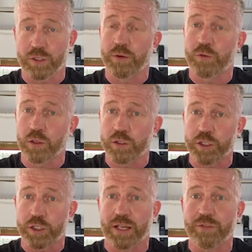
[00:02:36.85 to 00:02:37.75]
So we've gone on to
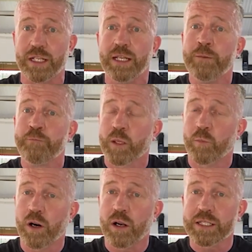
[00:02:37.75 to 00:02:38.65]
Just Giving,
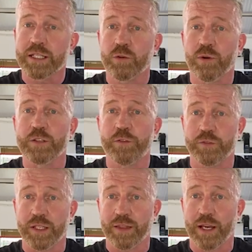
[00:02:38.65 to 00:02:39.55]
and we're asking to raise
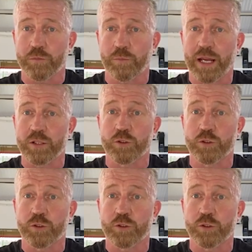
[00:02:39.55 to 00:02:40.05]
£15,000.